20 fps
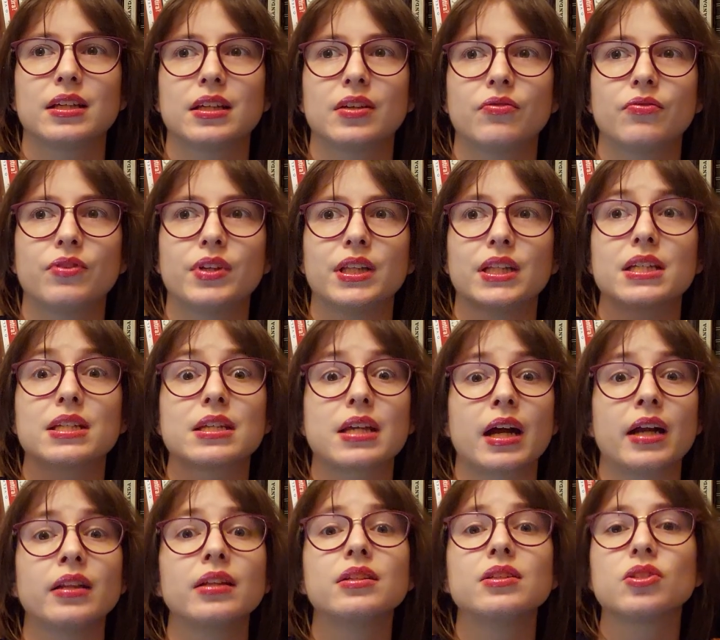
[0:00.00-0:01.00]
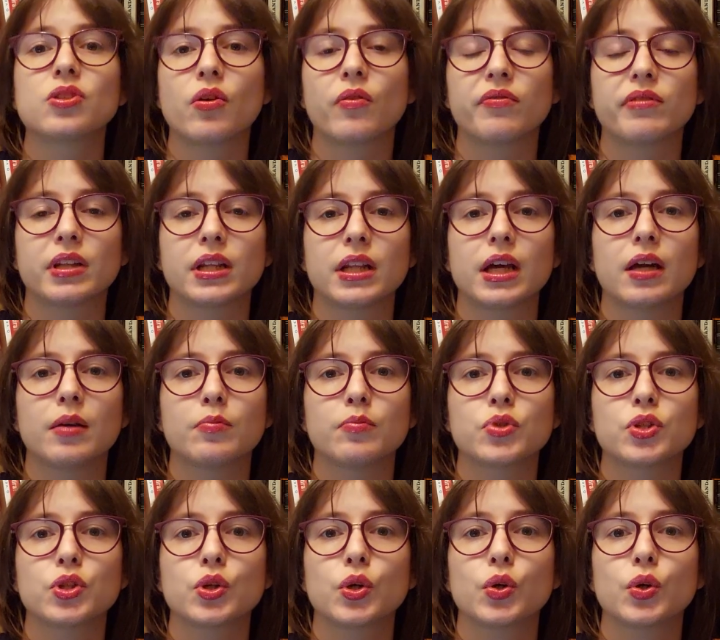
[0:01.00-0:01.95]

if in the silence of the lambs